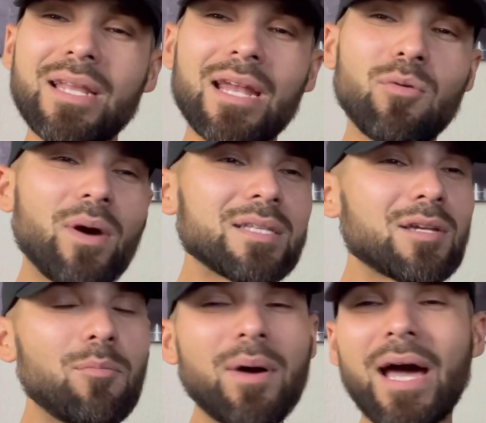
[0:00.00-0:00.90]
Dana White
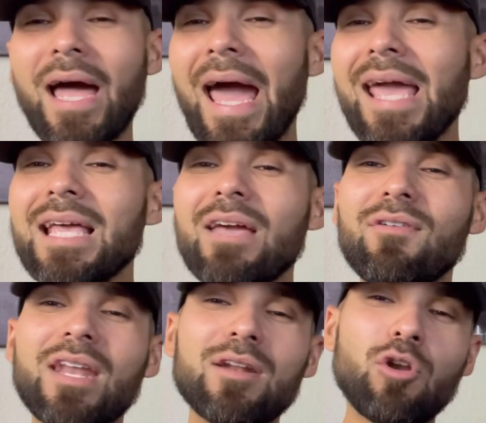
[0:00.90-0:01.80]
talking about, I ain't
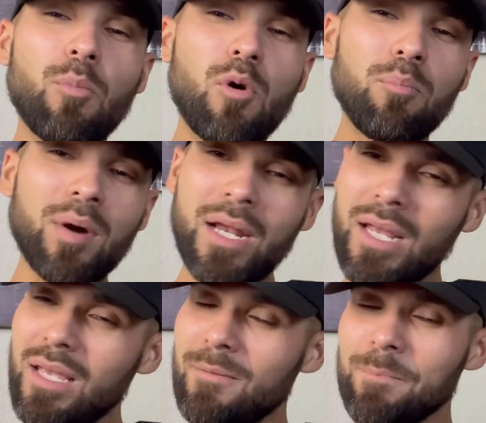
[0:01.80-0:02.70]
giving up no more
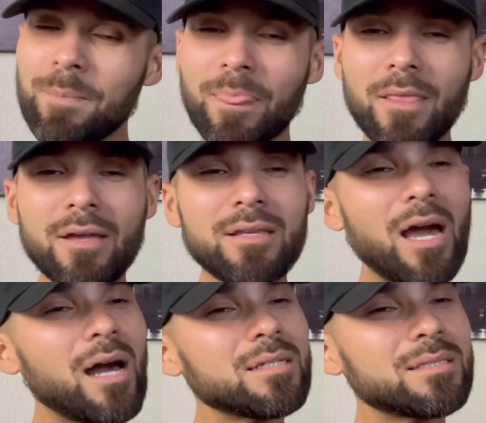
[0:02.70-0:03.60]
money.
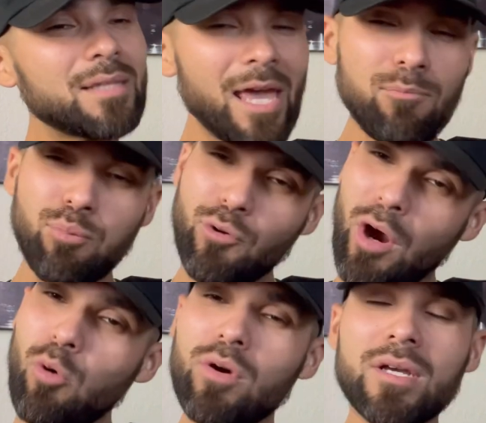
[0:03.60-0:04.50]
Y'all gonna stay
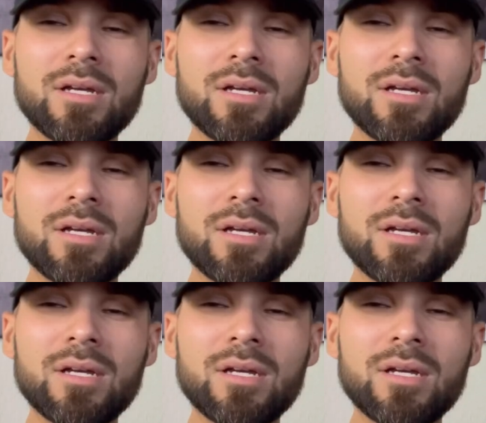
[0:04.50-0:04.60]
broke.